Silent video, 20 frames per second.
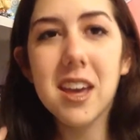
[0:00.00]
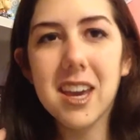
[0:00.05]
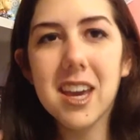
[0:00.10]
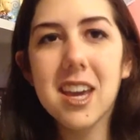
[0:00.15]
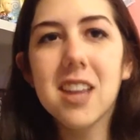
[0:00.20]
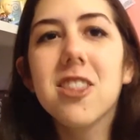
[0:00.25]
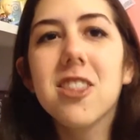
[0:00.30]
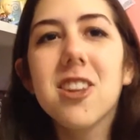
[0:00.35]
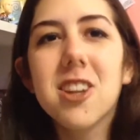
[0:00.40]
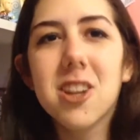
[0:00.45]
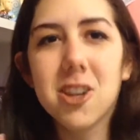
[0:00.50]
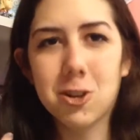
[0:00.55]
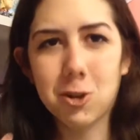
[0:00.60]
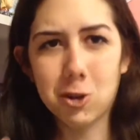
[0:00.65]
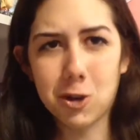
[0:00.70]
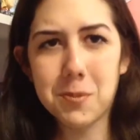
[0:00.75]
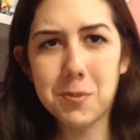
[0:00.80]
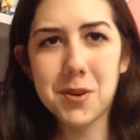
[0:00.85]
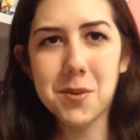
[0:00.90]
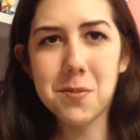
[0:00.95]
in the
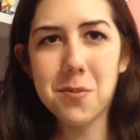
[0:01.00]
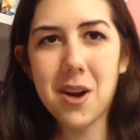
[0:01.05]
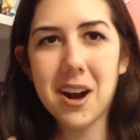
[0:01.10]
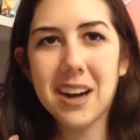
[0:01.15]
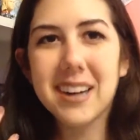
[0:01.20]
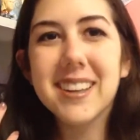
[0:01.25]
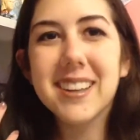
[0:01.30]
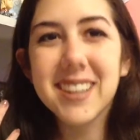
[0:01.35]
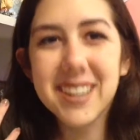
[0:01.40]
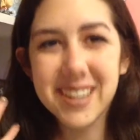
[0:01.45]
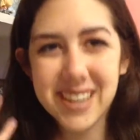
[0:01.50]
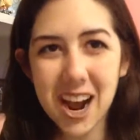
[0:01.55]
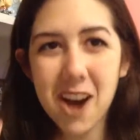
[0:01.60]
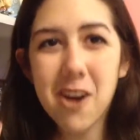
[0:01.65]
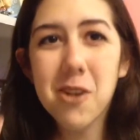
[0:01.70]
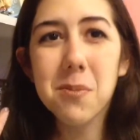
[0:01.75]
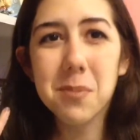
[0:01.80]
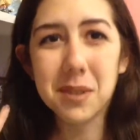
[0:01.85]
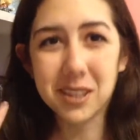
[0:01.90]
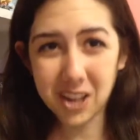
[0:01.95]
description box
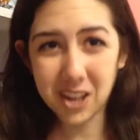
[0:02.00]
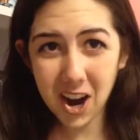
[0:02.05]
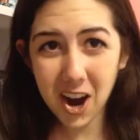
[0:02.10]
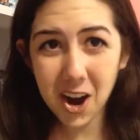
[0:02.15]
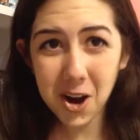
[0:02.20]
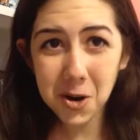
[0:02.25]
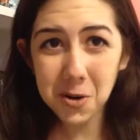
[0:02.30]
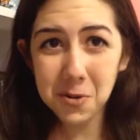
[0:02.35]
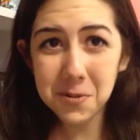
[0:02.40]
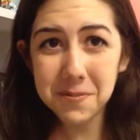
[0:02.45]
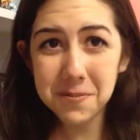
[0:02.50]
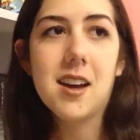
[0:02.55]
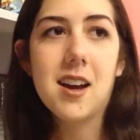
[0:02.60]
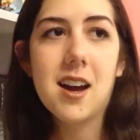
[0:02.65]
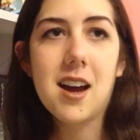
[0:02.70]
down below.